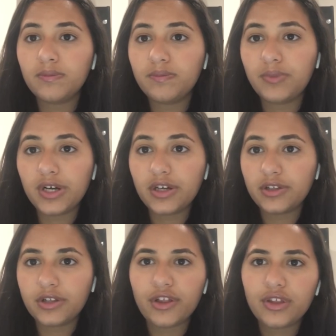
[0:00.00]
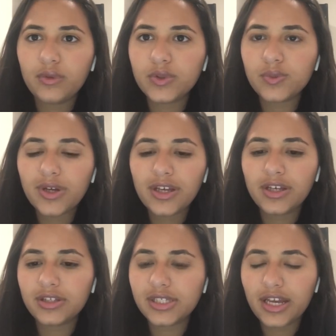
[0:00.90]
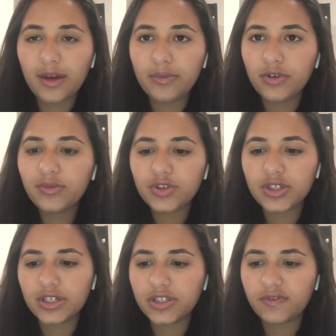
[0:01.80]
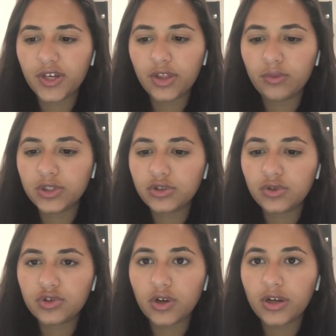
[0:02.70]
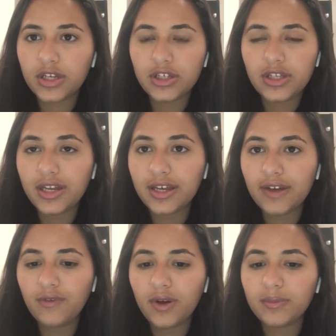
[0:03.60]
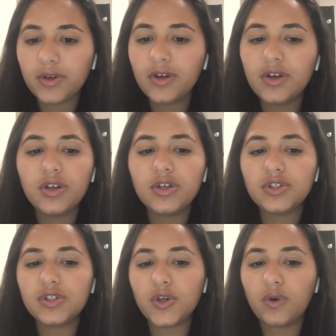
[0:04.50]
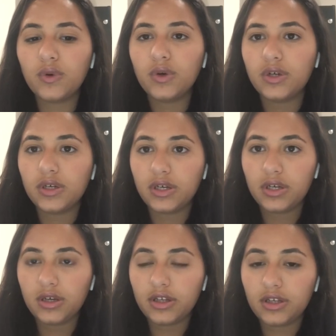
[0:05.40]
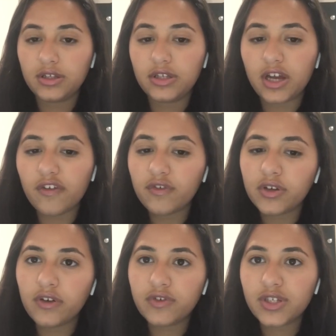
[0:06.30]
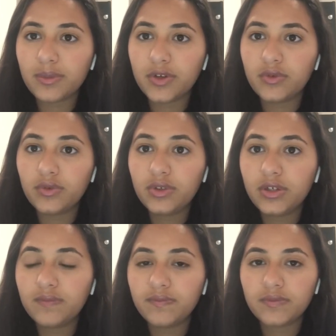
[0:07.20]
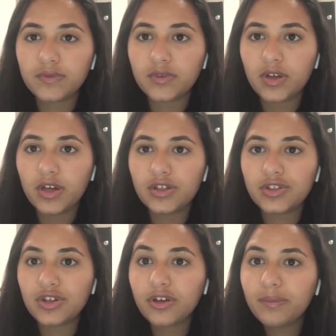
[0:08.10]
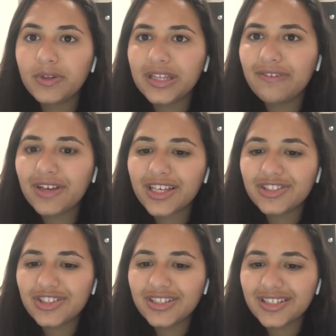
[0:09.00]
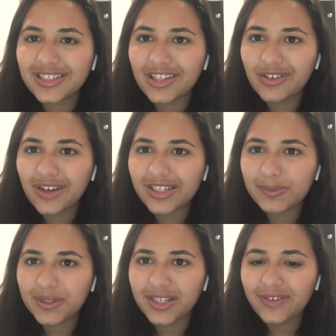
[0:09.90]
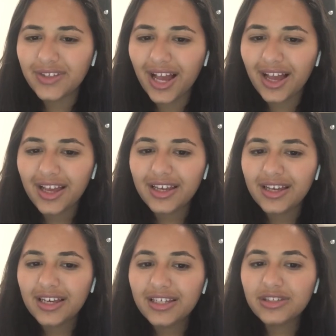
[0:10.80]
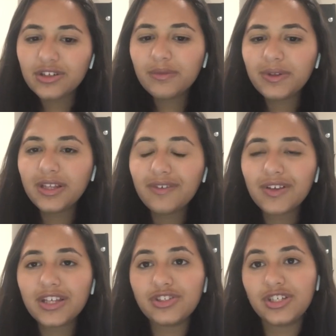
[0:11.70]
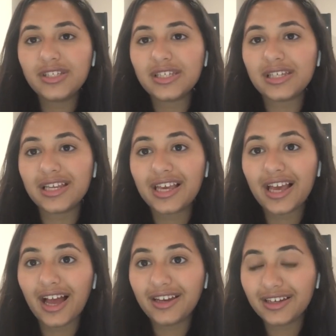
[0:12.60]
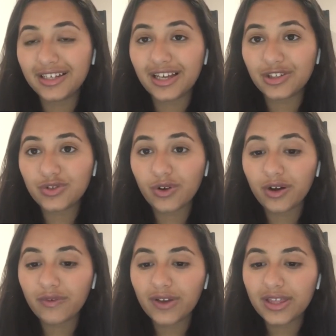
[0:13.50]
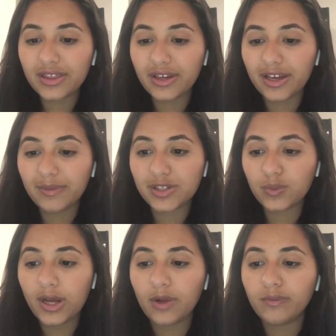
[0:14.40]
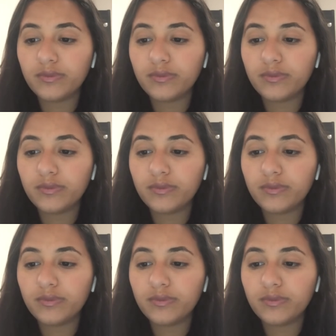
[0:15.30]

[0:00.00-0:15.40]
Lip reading: But nothing was working. Saint Ebenope, his faith was so strong and he didn't give up. So the governor of Samanud started believing in Jesus. Can you guys believe that? He started believing in Jesus and he had a strong faith in him as well.